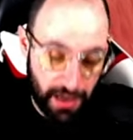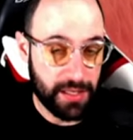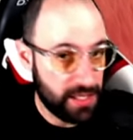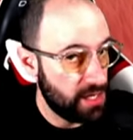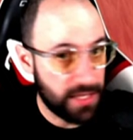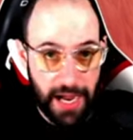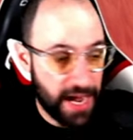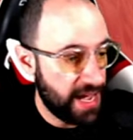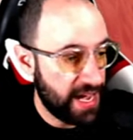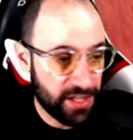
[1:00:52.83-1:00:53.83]
Indeed,
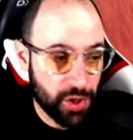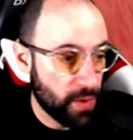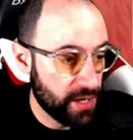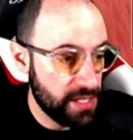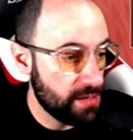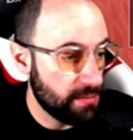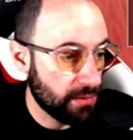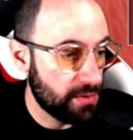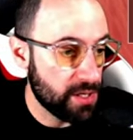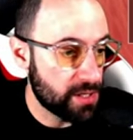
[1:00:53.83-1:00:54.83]
I had no idea
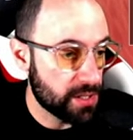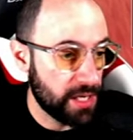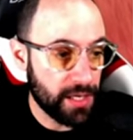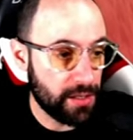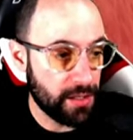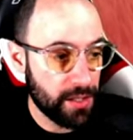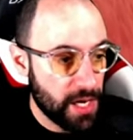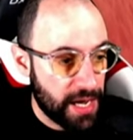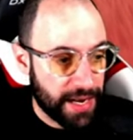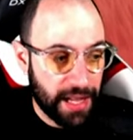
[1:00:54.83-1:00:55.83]
about this leak
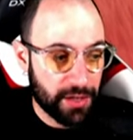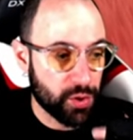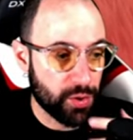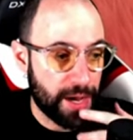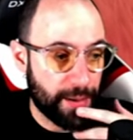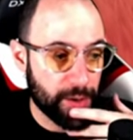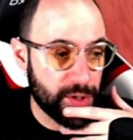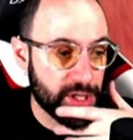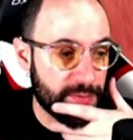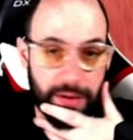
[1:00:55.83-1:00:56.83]
and also about
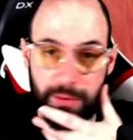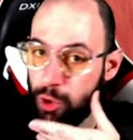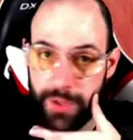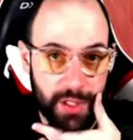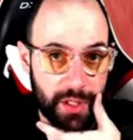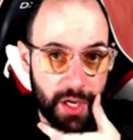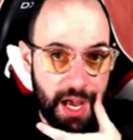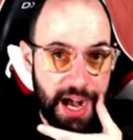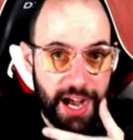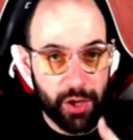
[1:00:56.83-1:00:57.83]
this bankruptcy.
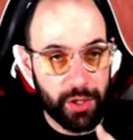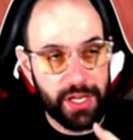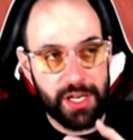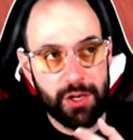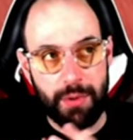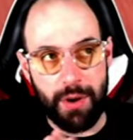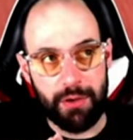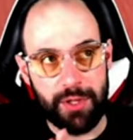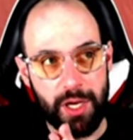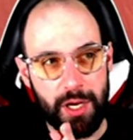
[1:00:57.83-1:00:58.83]
I only knew
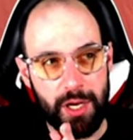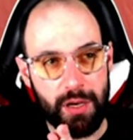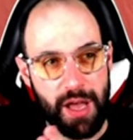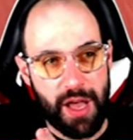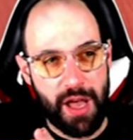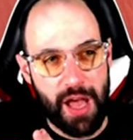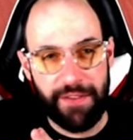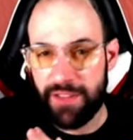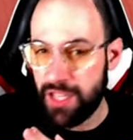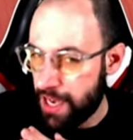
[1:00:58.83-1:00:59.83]
about uh,
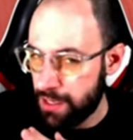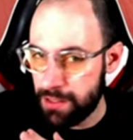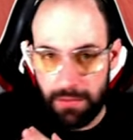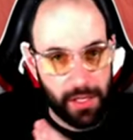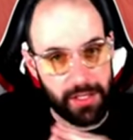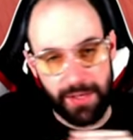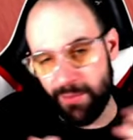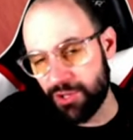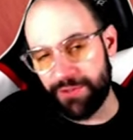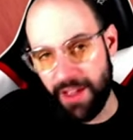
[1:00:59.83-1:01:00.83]
F T X. It's the
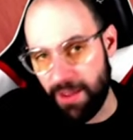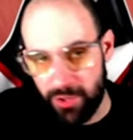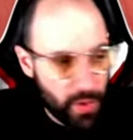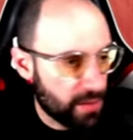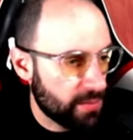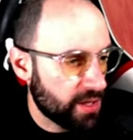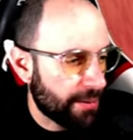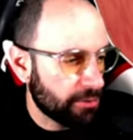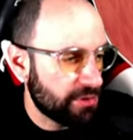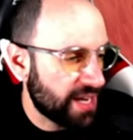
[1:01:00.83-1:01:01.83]
most famous one, but
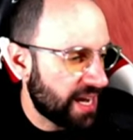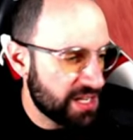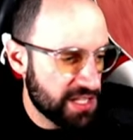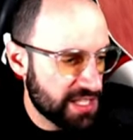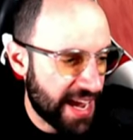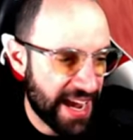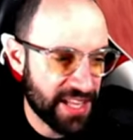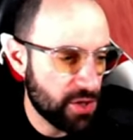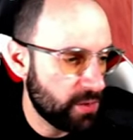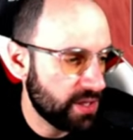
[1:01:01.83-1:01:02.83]
about Genesis, I
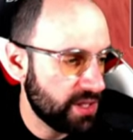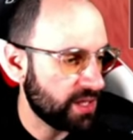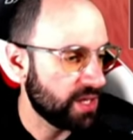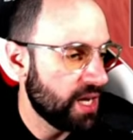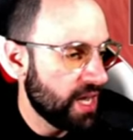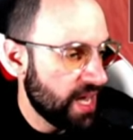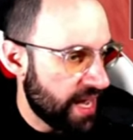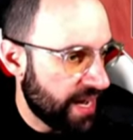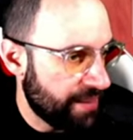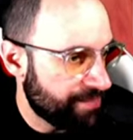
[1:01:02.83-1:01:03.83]
had no idea. And